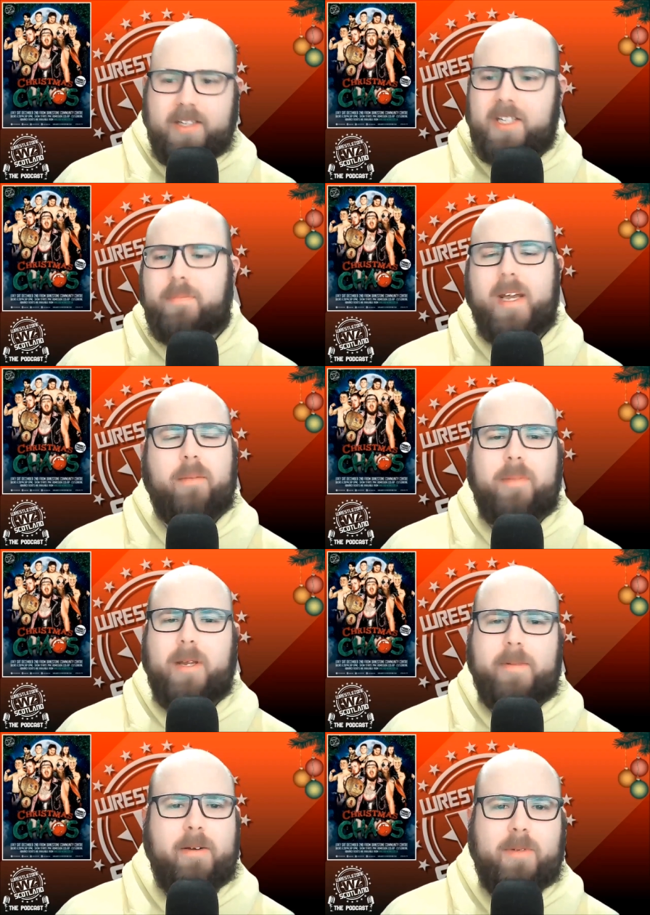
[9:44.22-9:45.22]
despite a
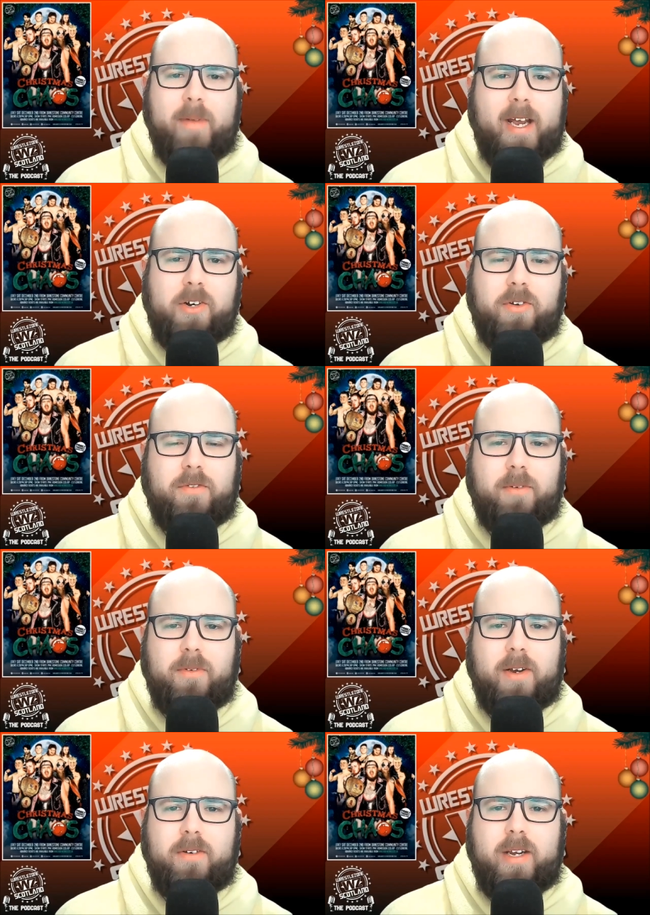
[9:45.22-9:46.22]
peep peep special from
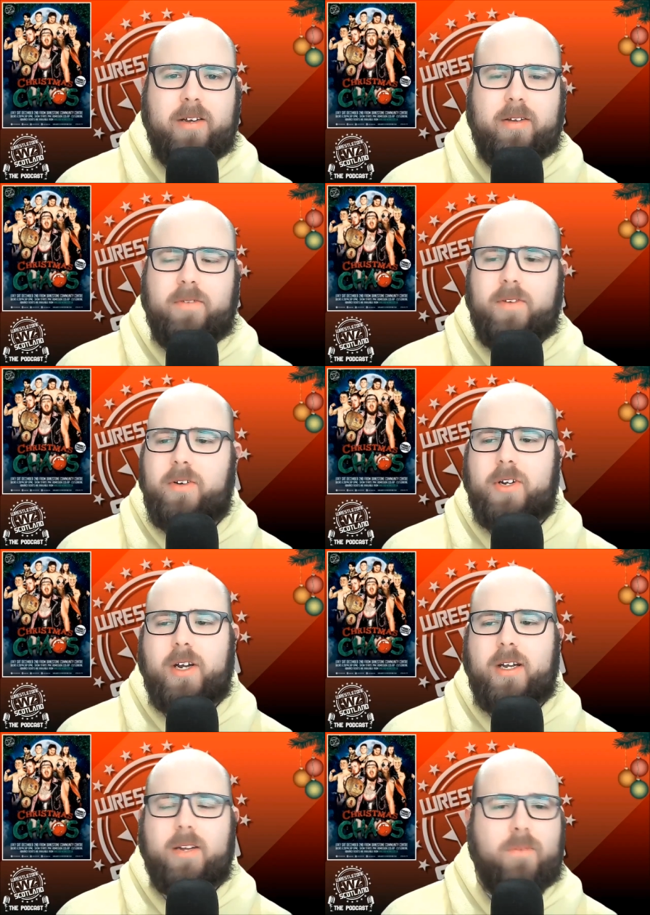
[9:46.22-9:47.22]
the Foundation of the
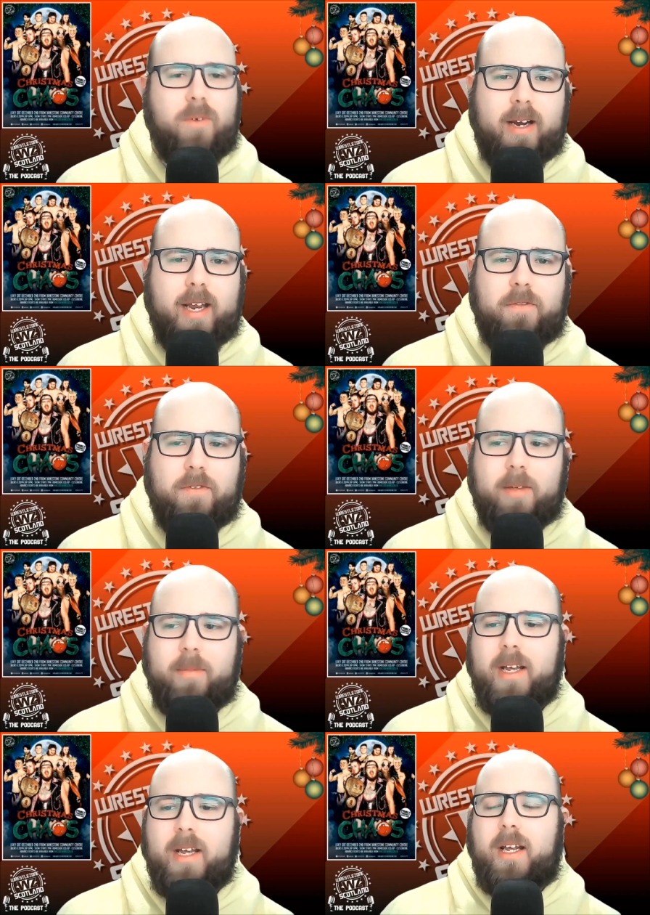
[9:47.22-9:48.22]
Future, it didn't work out for
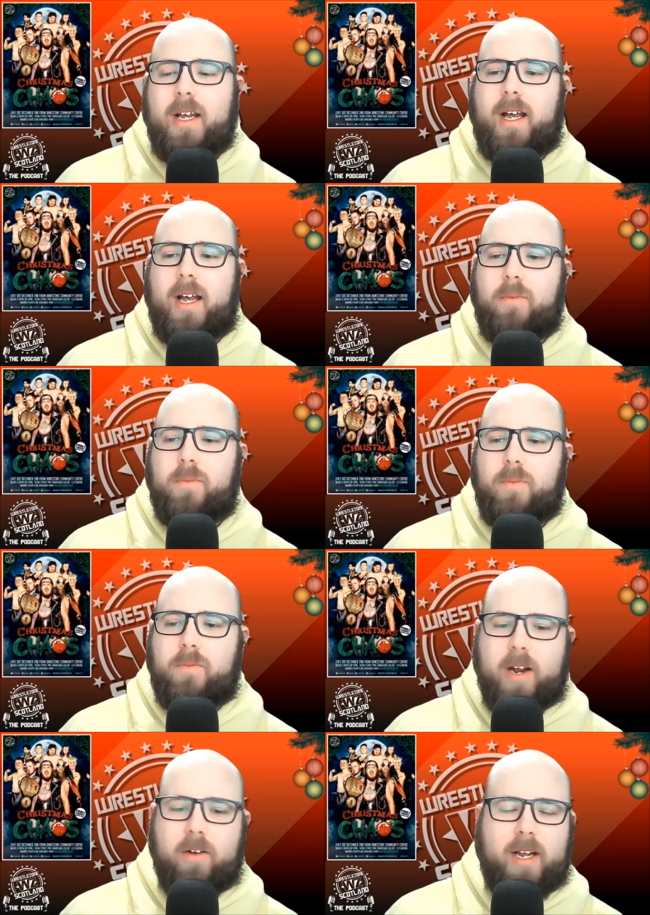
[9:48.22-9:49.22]
them. Uh,
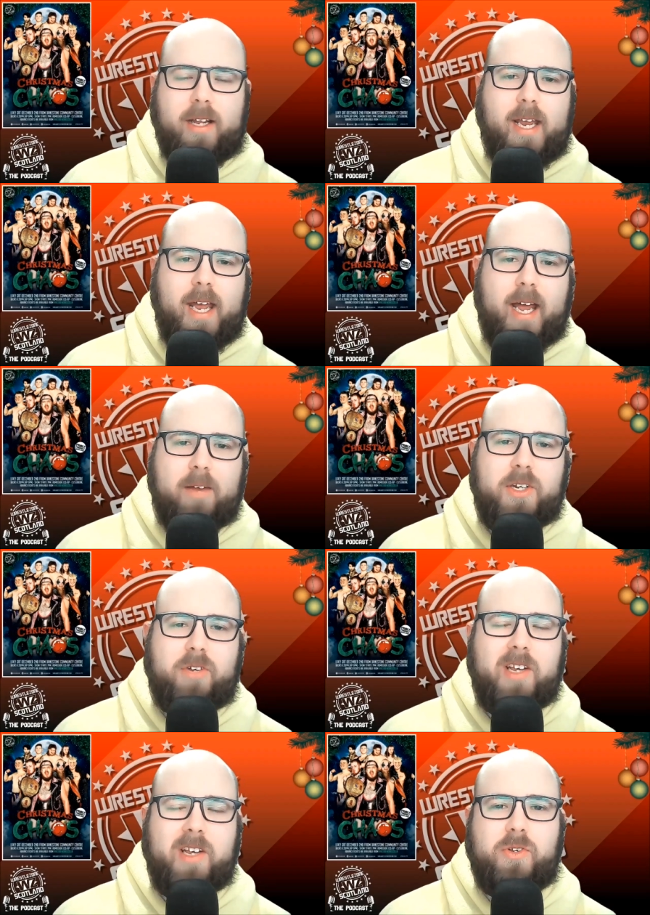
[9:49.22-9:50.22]
Ryan Riley and
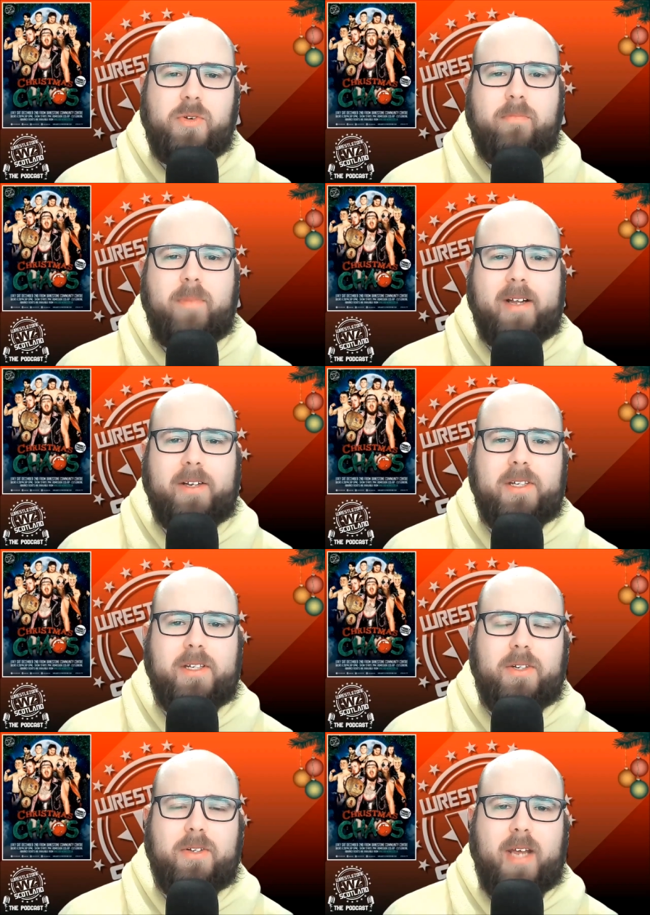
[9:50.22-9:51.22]
Mr. WrestleZone battled
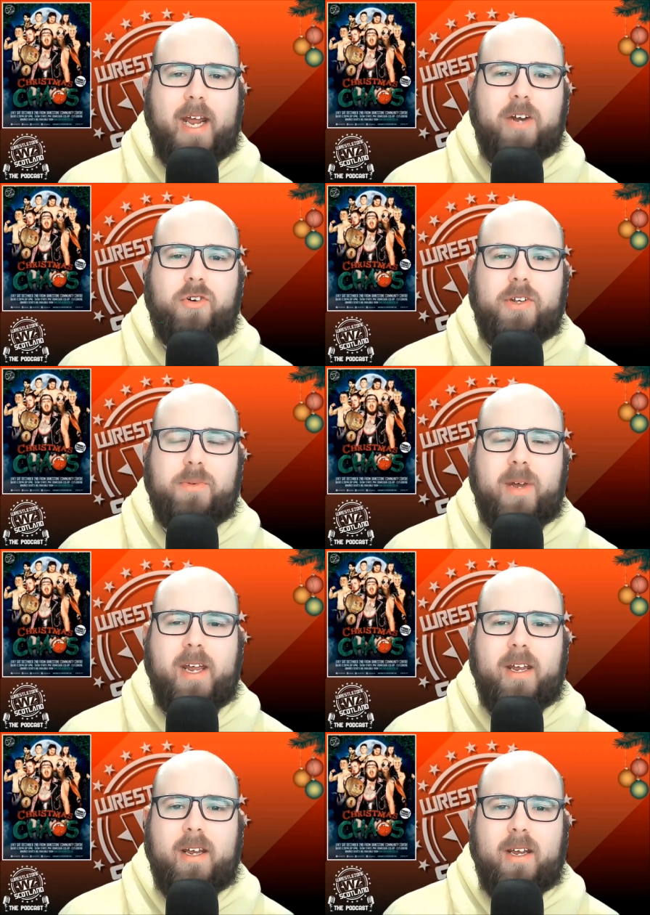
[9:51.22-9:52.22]
to the
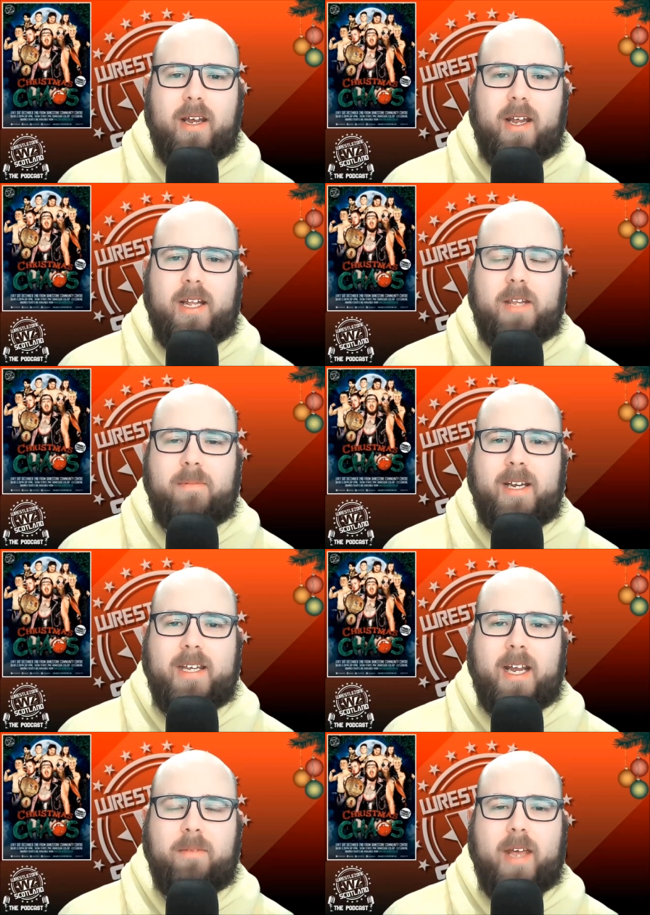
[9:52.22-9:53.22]
entranceway. Uh, in the
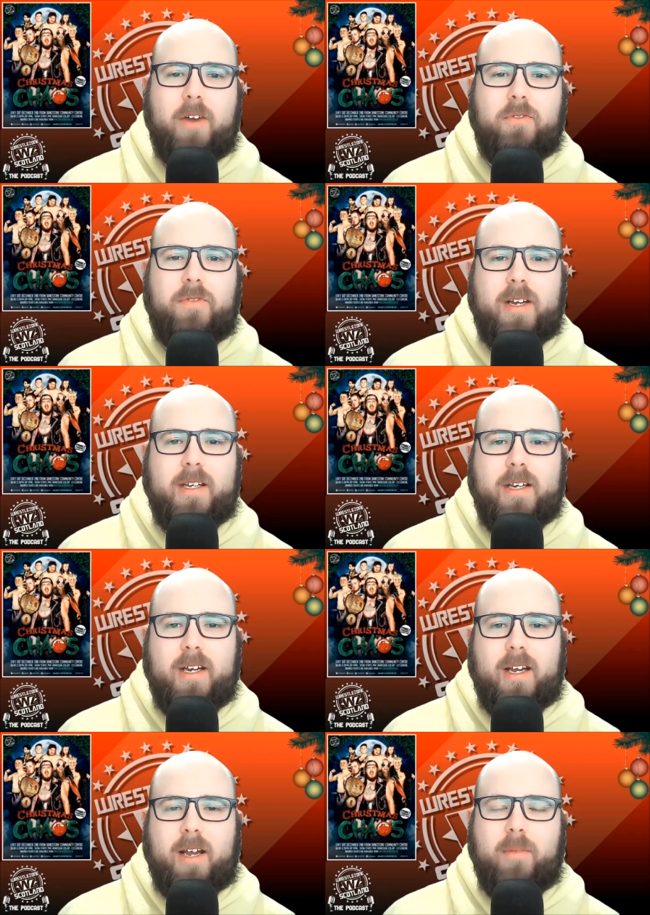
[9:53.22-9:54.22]
meantime, the outfit,
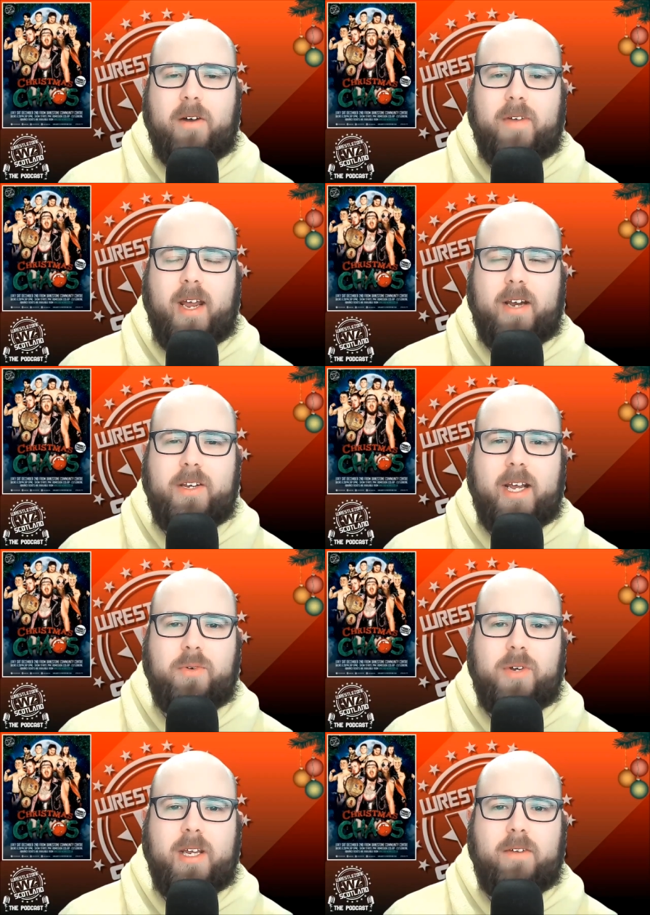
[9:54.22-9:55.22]
Murphy and Ted
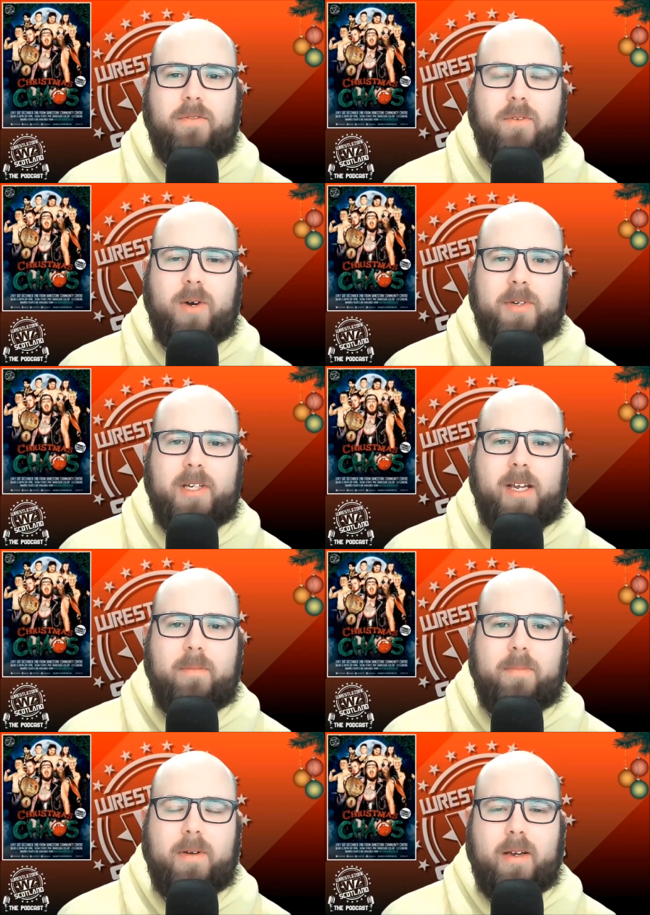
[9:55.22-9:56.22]
O'Keefe, were able to
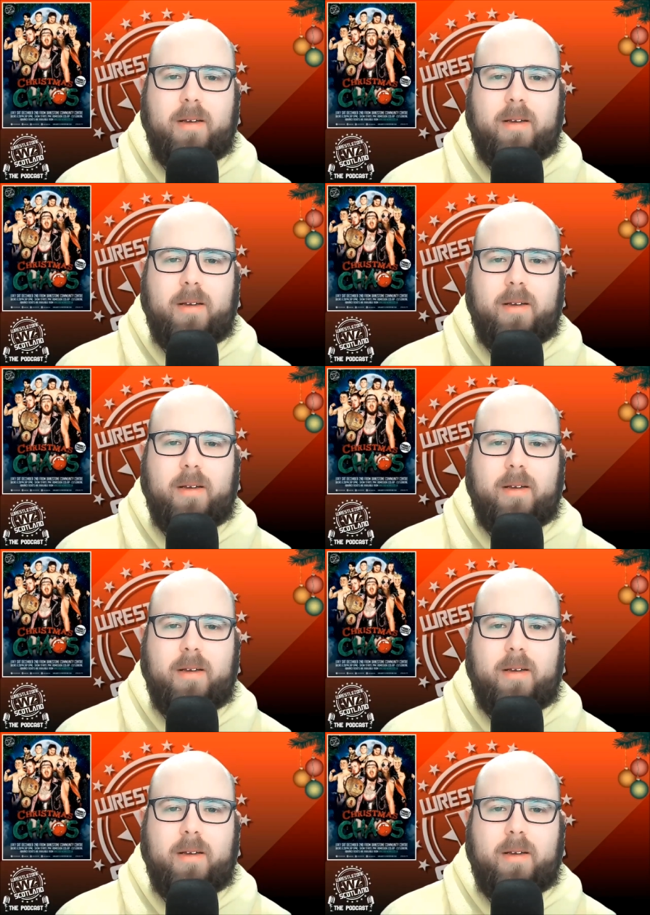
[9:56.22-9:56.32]
keep